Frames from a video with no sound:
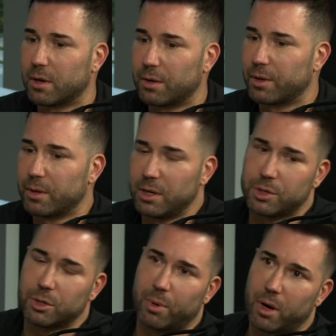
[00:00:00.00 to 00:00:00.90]
The
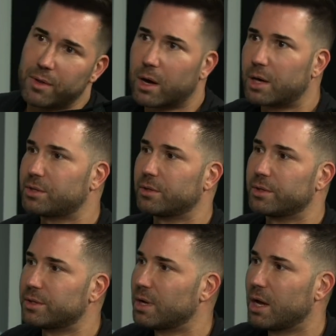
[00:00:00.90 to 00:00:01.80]
initial part of the hustle
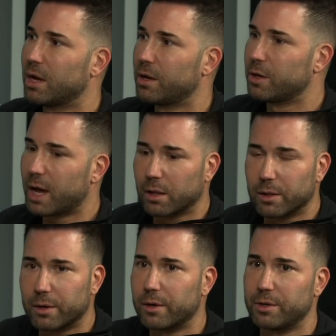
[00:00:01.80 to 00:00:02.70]
is you got to
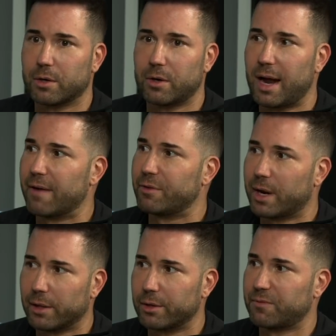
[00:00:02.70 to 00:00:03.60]
learn your craft. You
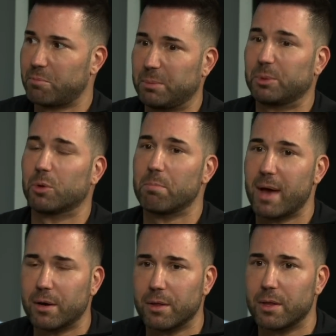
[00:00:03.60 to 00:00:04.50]
got to learn from people who are
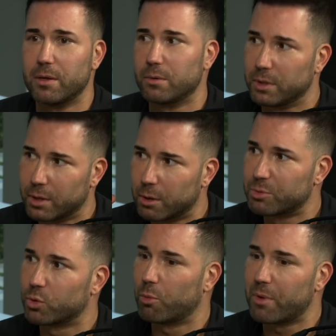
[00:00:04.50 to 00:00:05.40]
better than you.
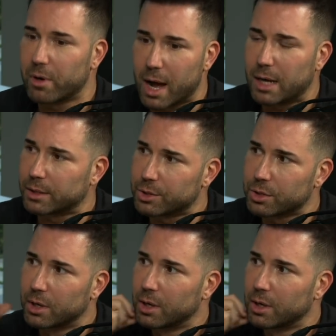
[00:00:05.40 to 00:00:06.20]
Absorb their knowledge.